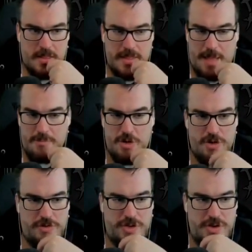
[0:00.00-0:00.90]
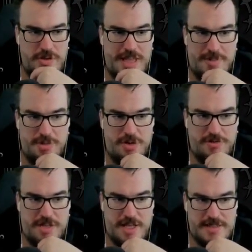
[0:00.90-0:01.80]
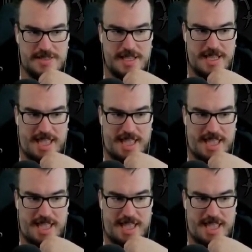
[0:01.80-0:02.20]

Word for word: That move, dude, that move does like